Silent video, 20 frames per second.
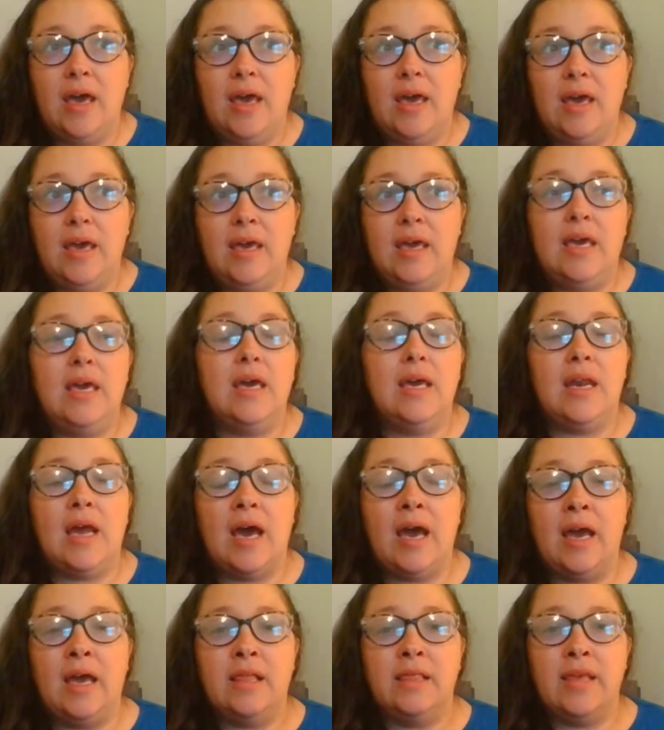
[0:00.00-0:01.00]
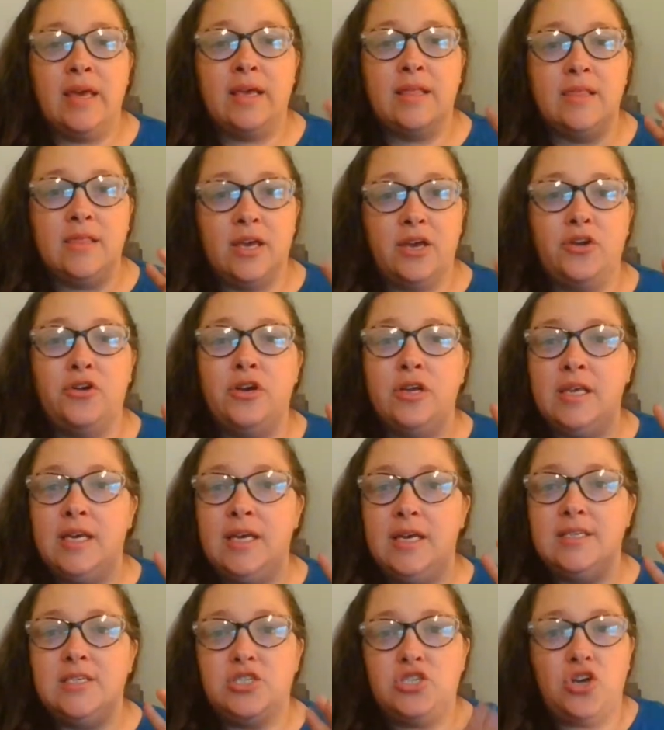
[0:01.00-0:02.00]
he and I like
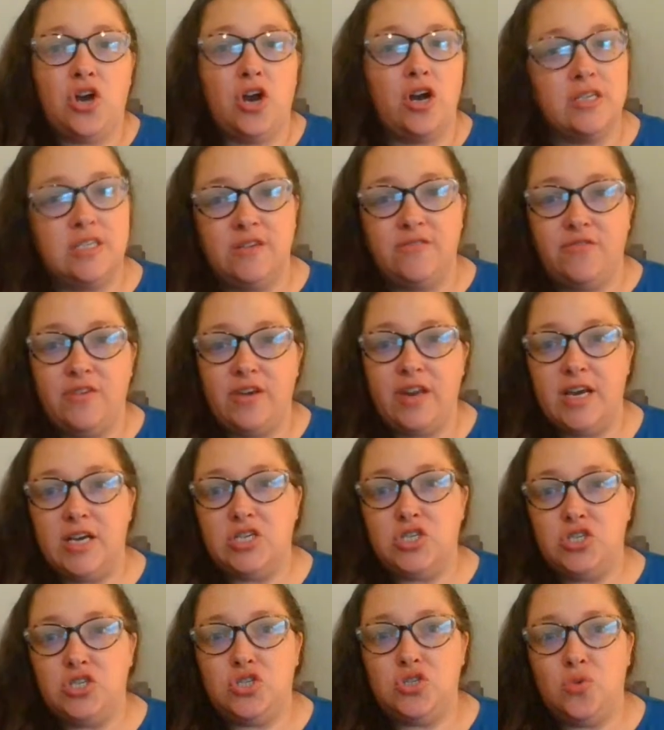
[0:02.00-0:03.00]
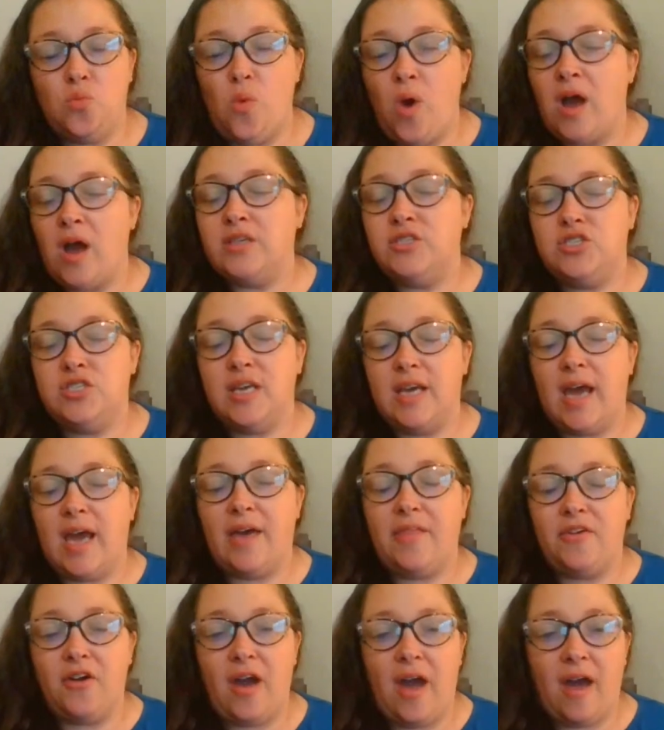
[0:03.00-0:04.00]
literally start to finish watch
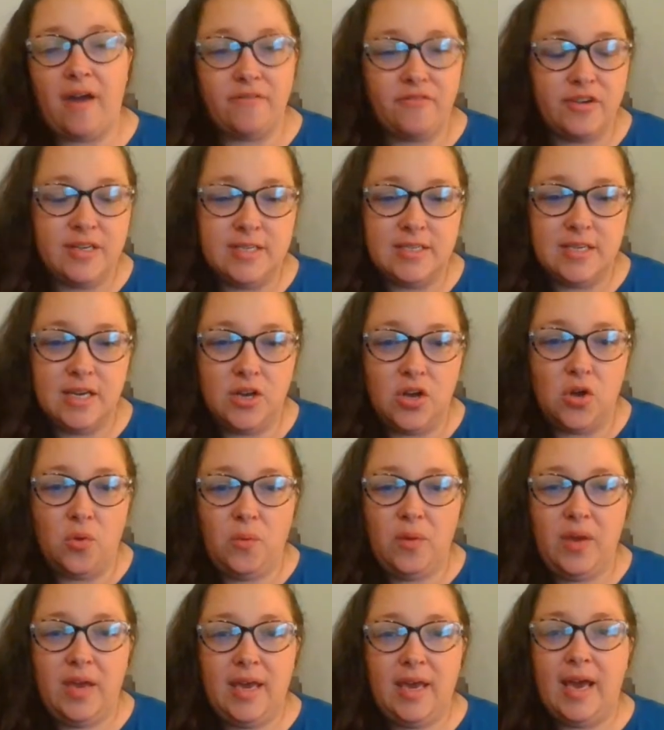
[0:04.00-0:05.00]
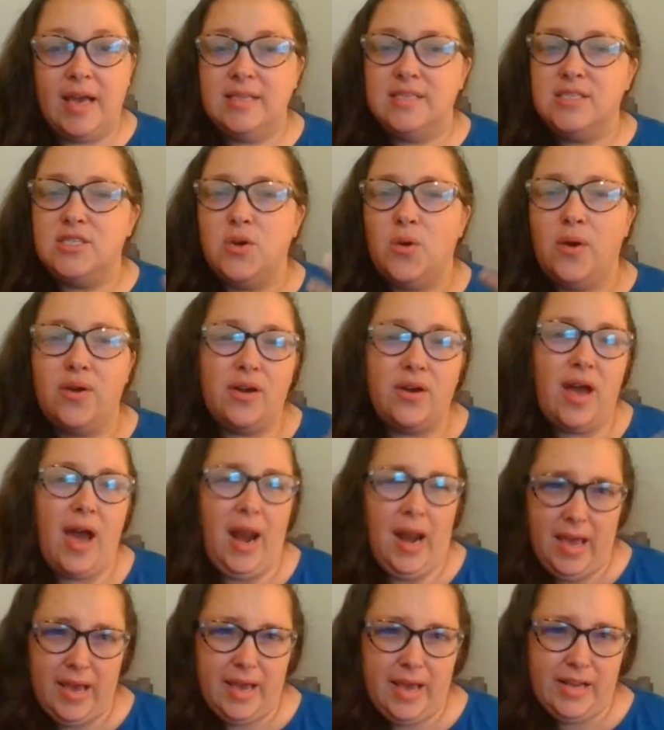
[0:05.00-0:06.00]
together every single week. And so it
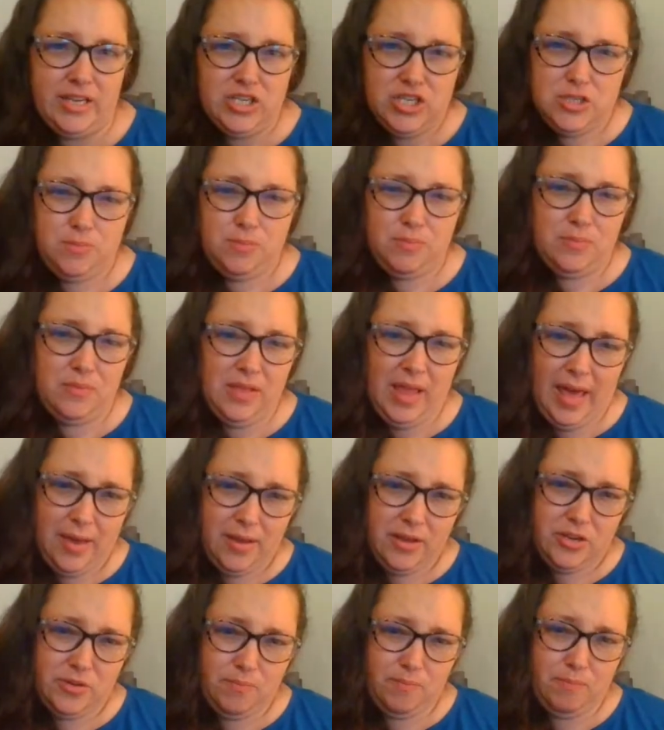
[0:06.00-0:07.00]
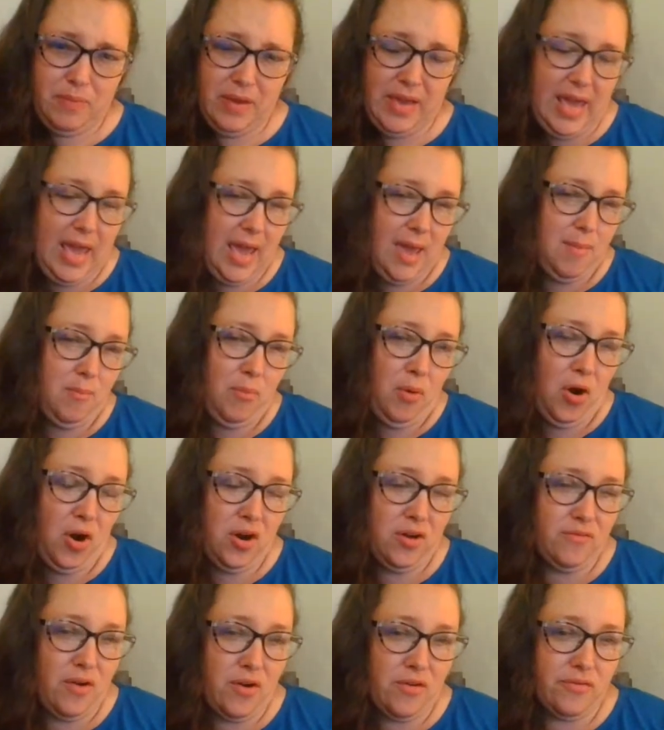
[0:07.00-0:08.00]
just like became
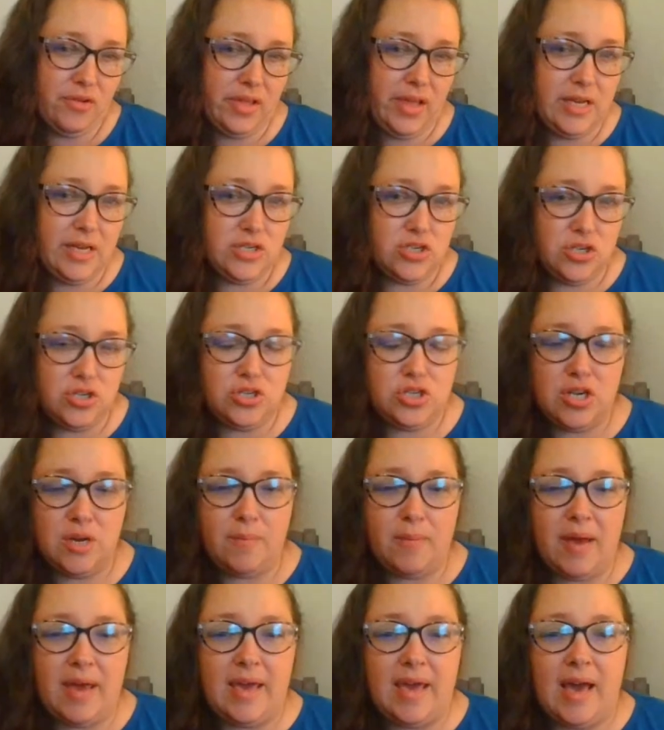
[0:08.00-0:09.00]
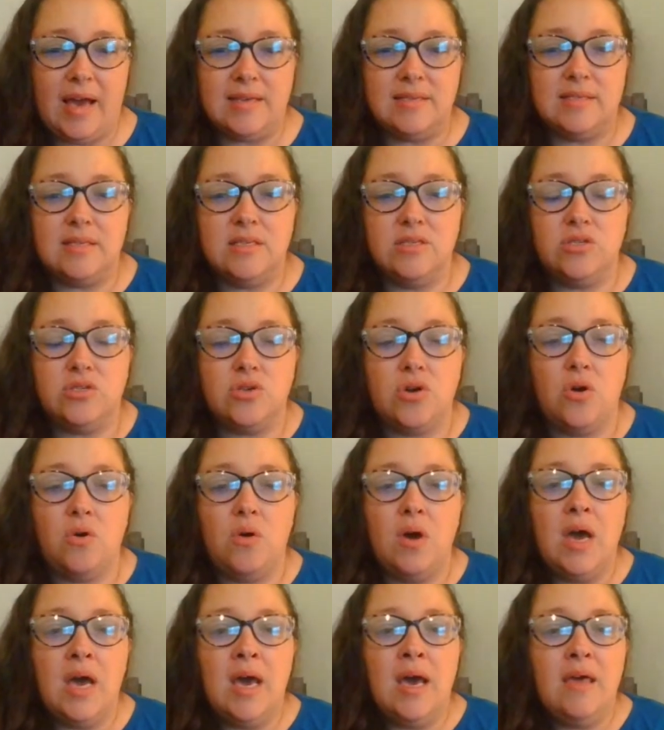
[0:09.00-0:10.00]
part of our relationship, I guess. And
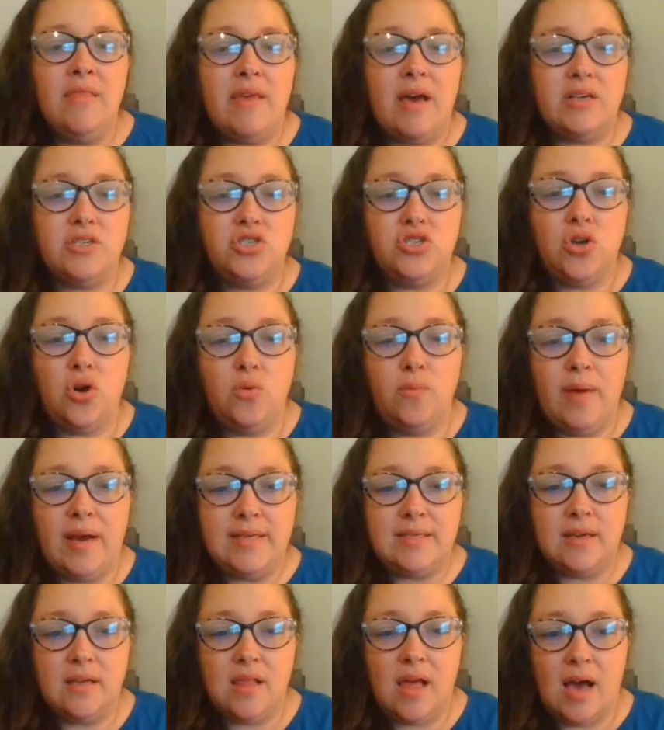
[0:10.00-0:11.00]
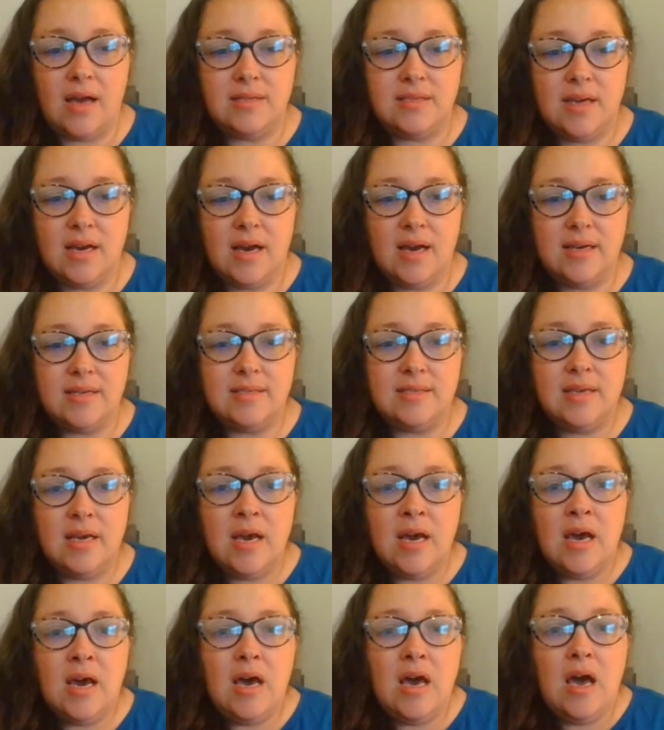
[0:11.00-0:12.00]
so that show meant a lot to us.
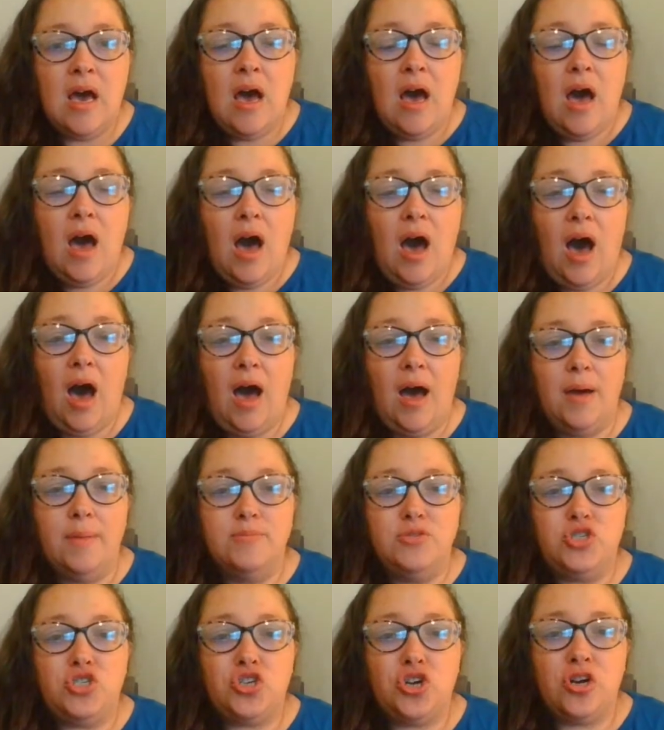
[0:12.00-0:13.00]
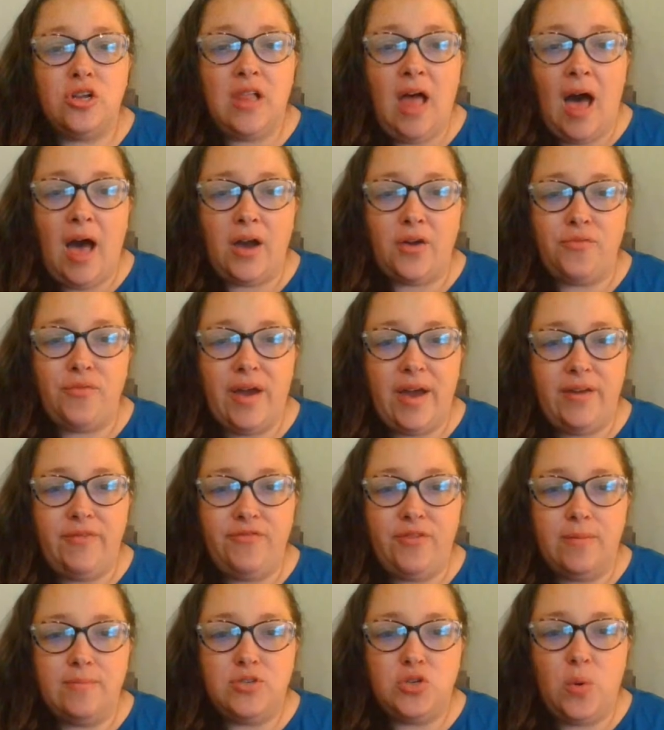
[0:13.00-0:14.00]
Sherlock ran
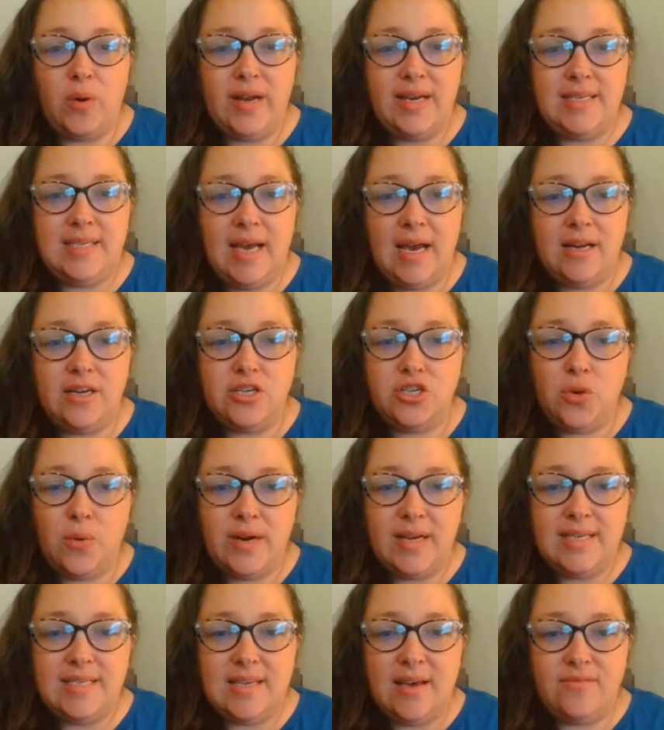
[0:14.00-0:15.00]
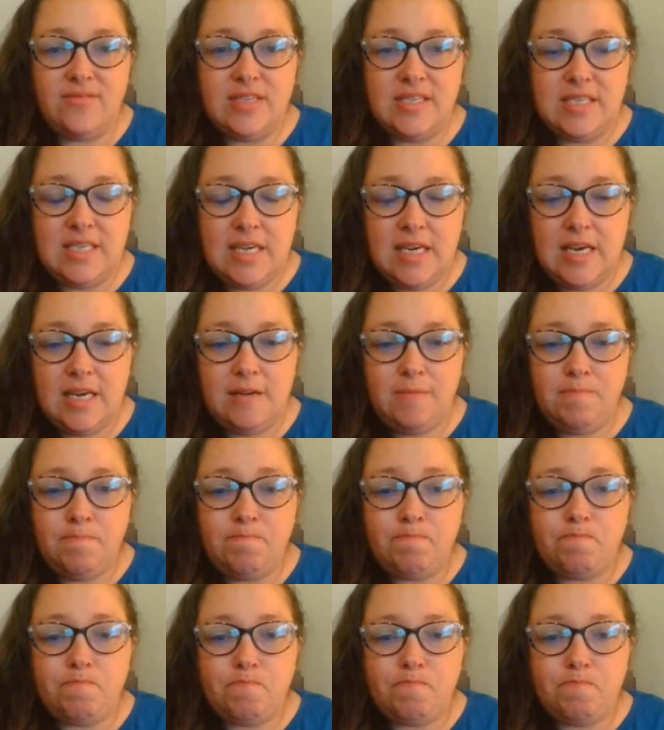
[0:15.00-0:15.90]
from 2010 to 2017.